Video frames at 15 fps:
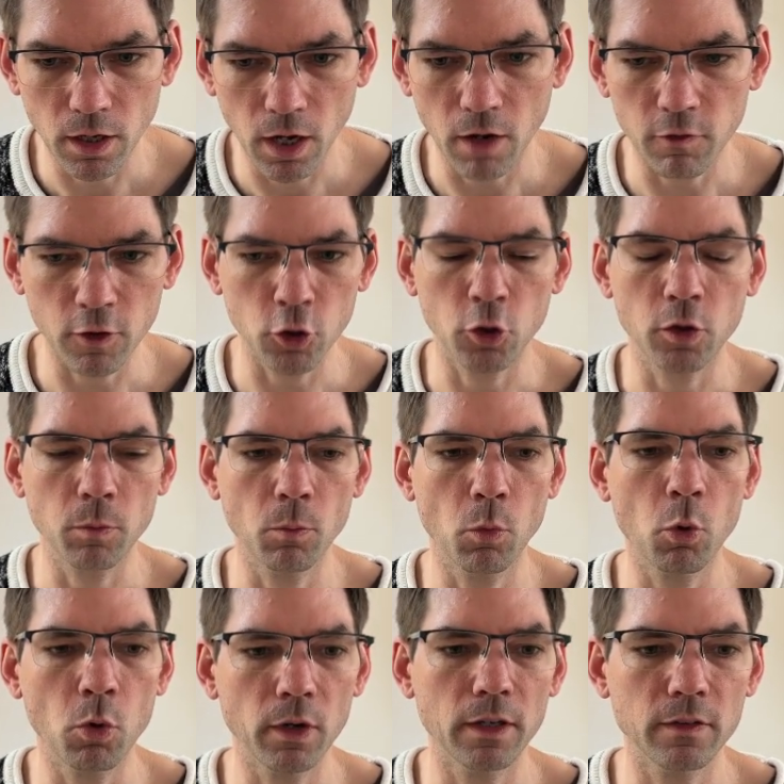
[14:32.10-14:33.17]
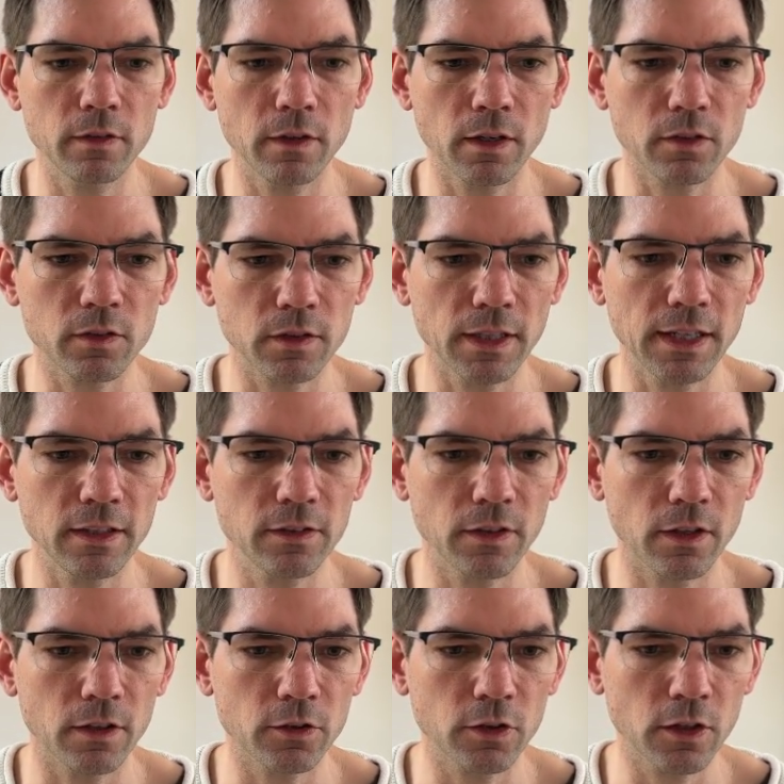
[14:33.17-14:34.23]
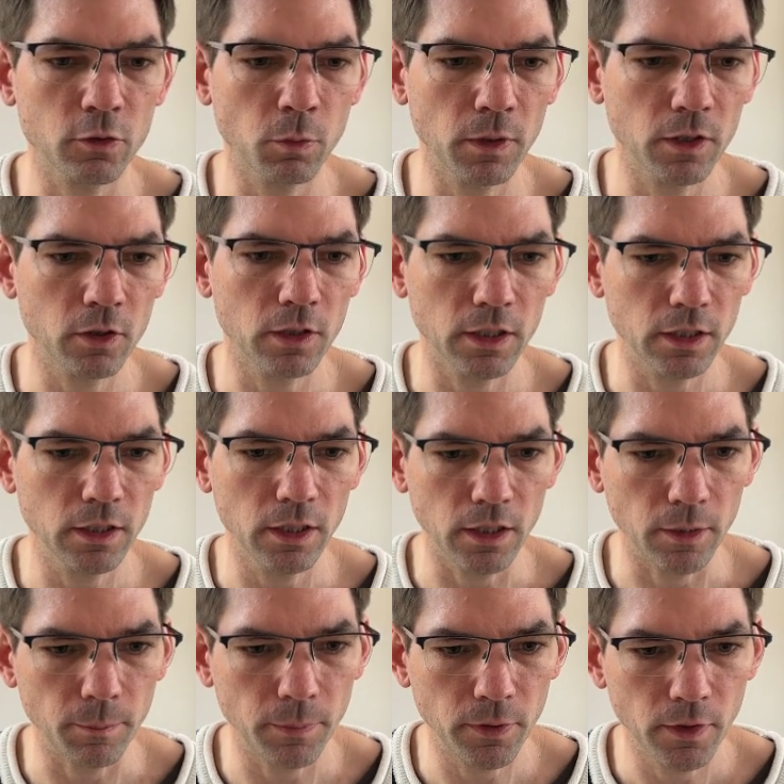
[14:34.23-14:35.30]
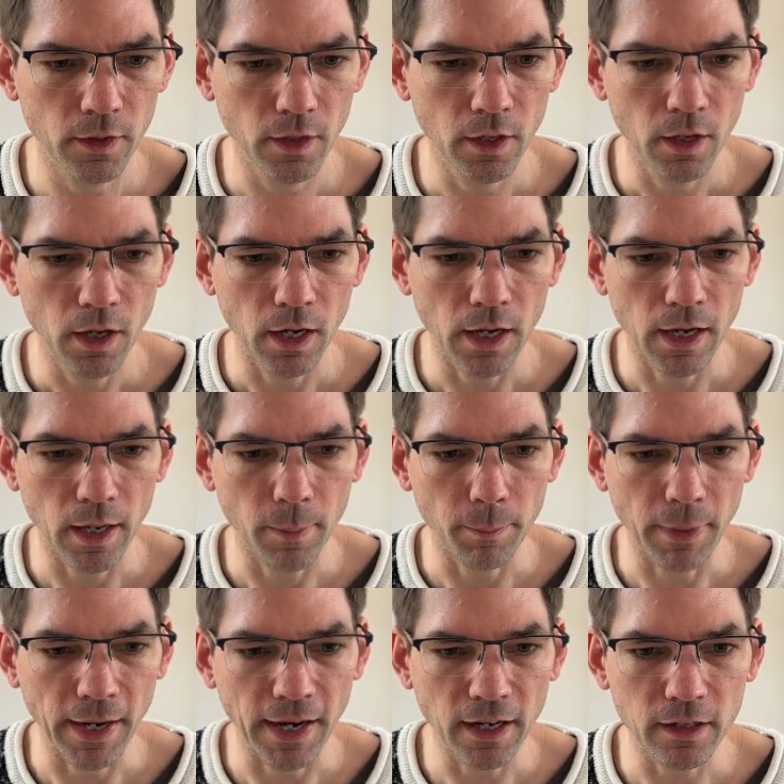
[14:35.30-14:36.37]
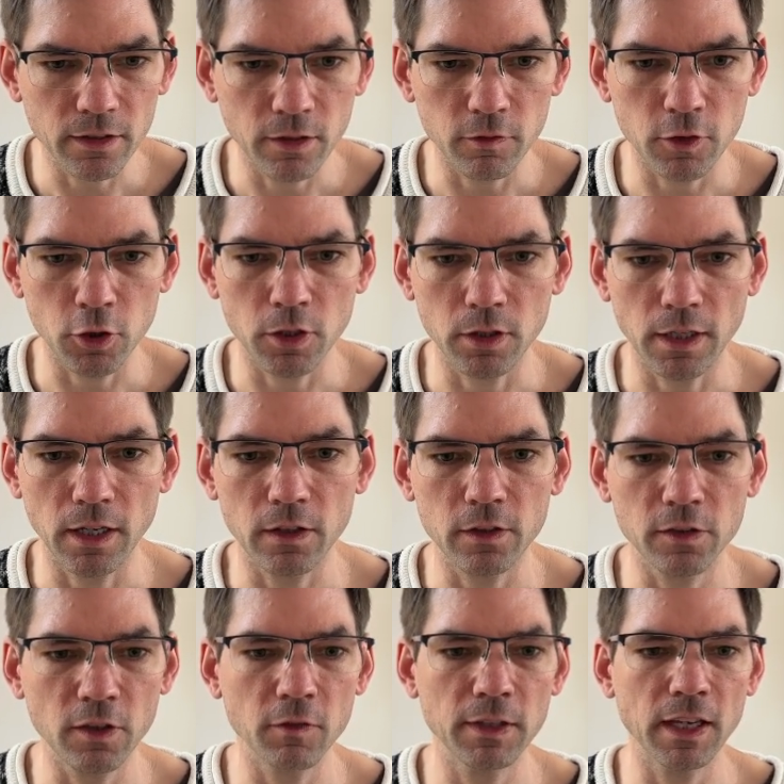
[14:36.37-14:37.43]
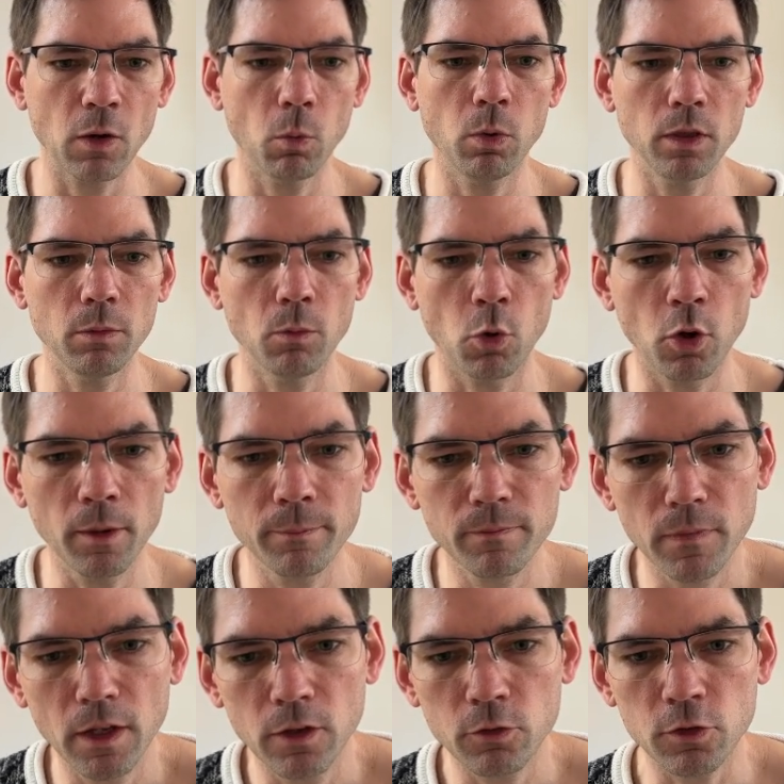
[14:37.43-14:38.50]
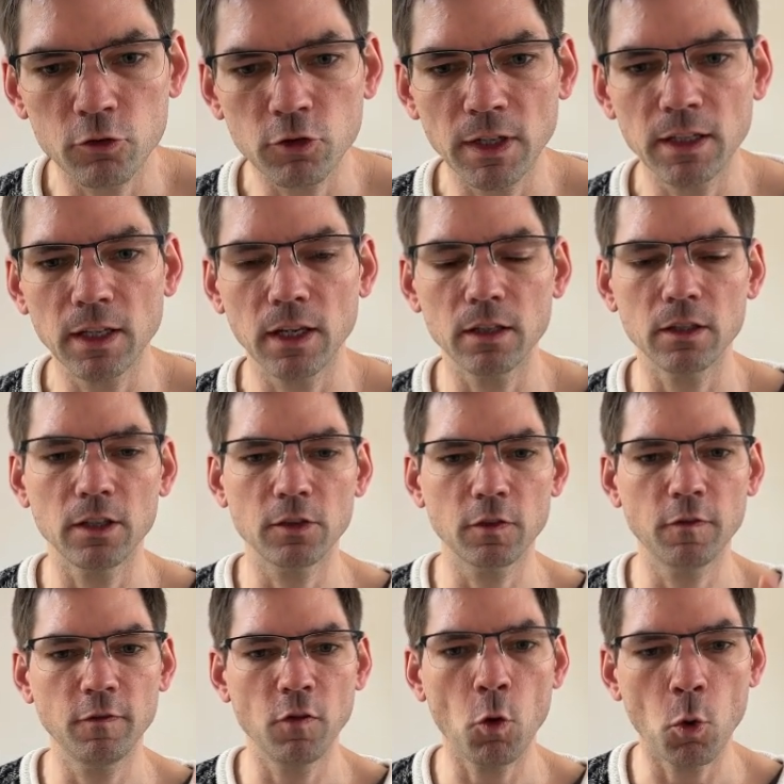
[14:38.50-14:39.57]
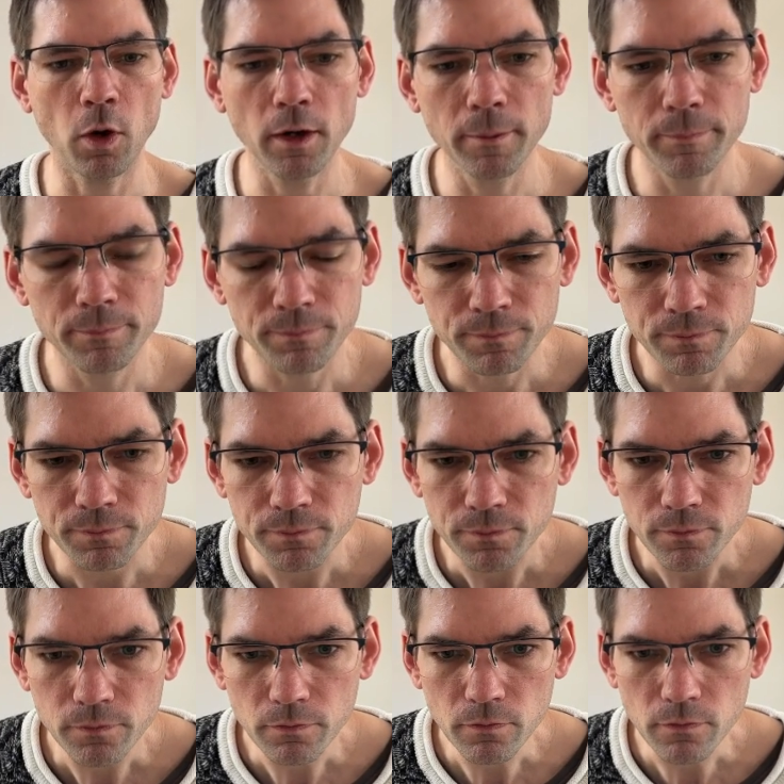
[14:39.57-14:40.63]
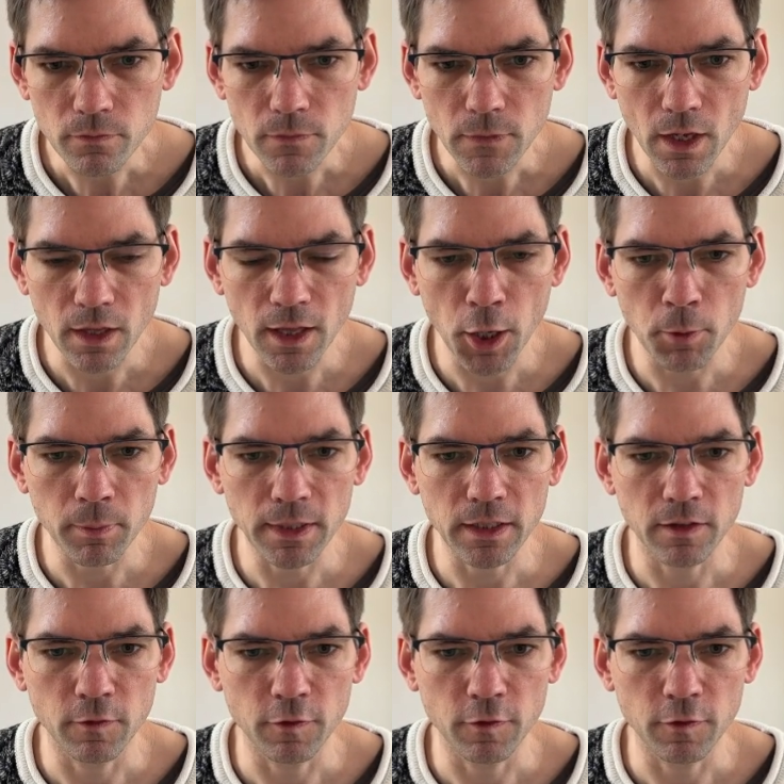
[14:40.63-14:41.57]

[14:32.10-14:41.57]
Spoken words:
have a look more into this later. So that's one I'm going to keep back to have a look later. Let's see if we can get one more. So we'll try and get at least 4 that we can